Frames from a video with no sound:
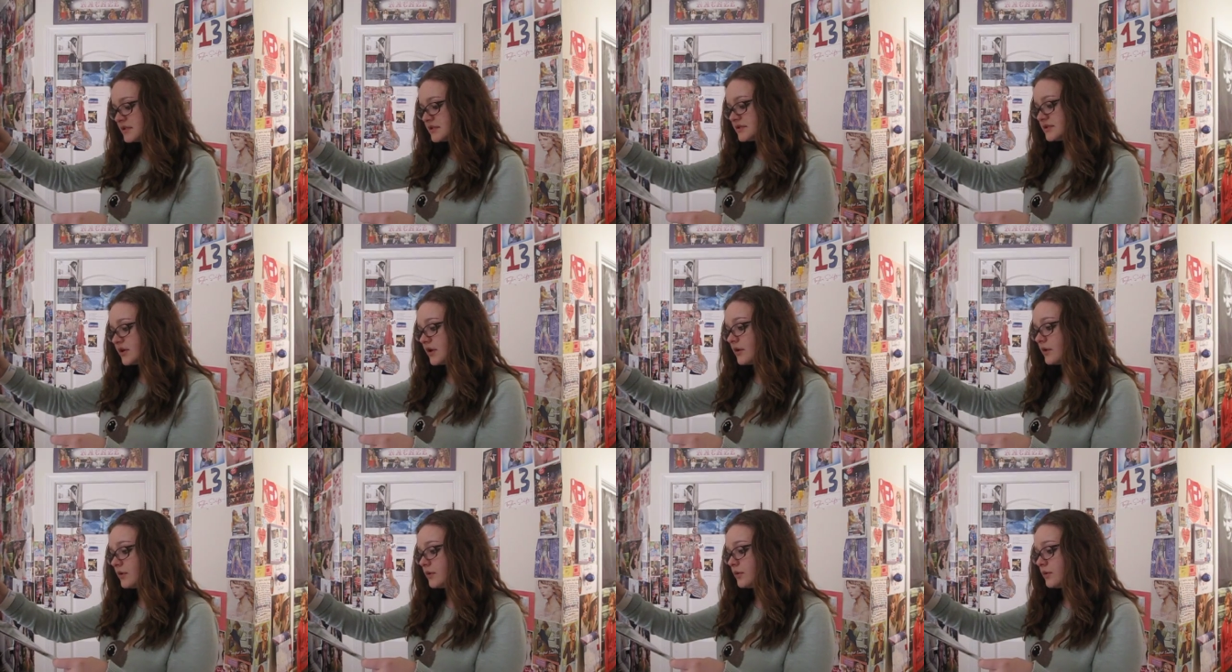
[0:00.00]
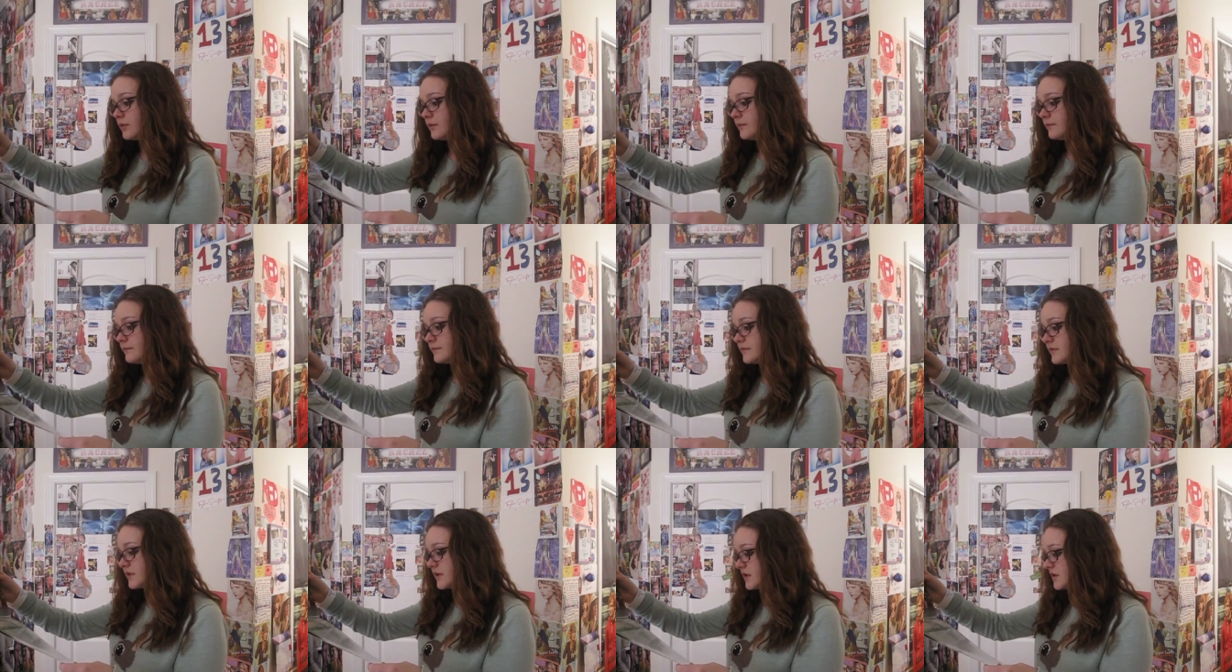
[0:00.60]
so
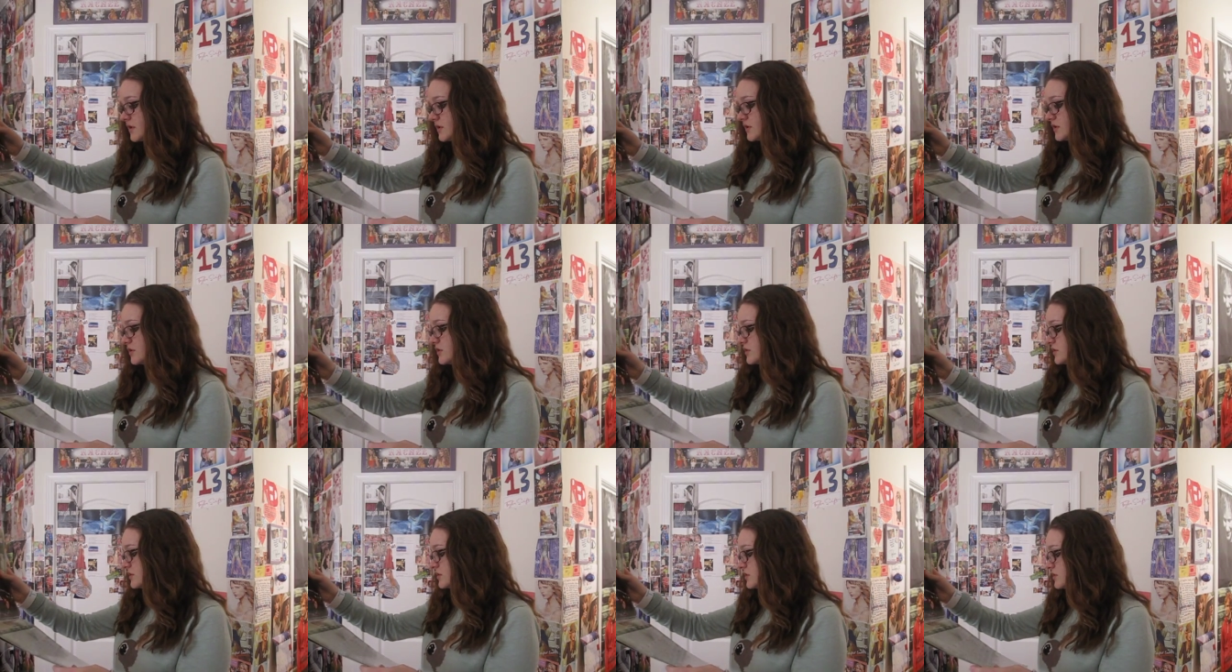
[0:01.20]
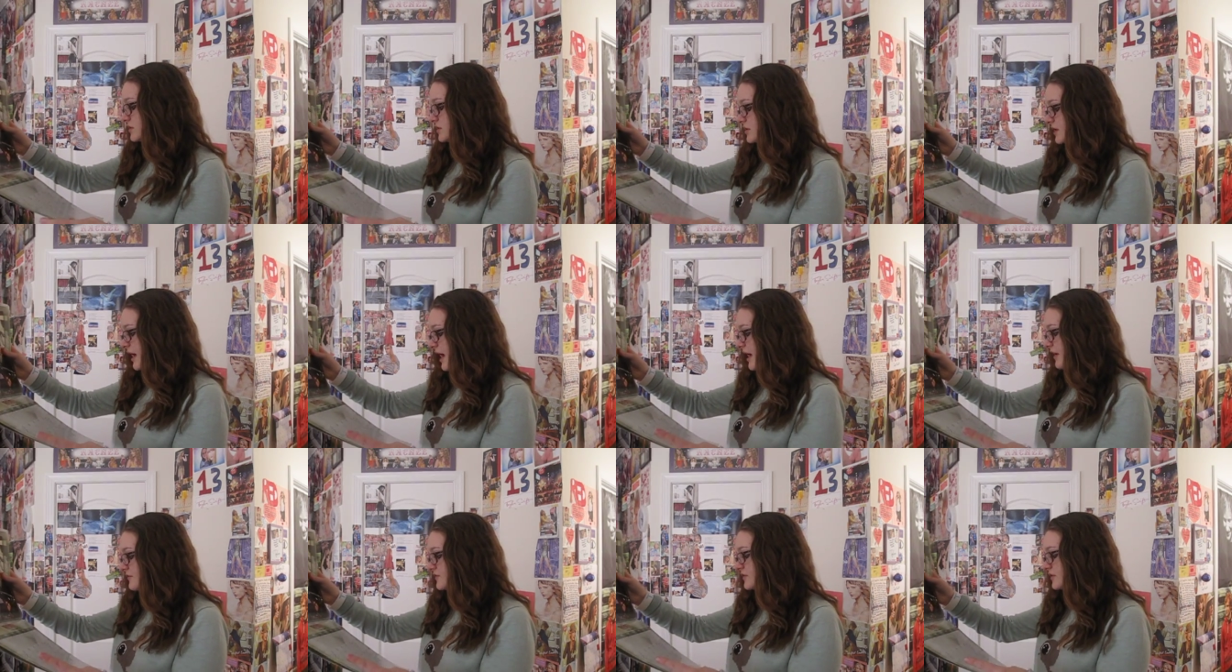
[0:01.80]

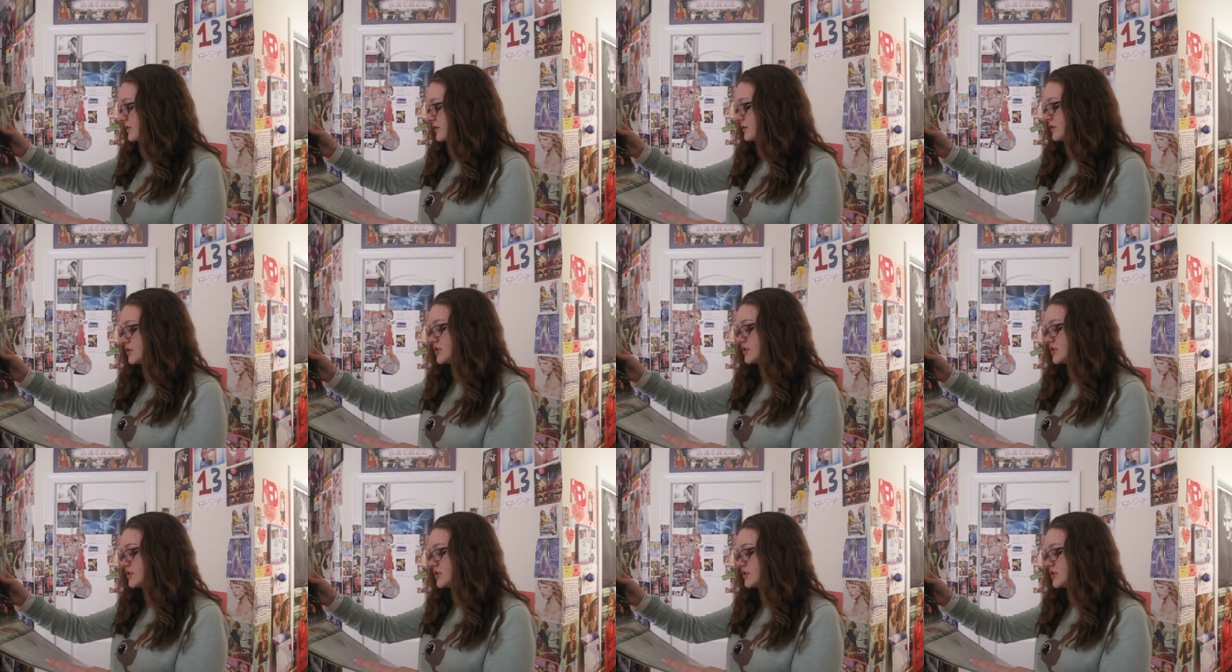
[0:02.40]
after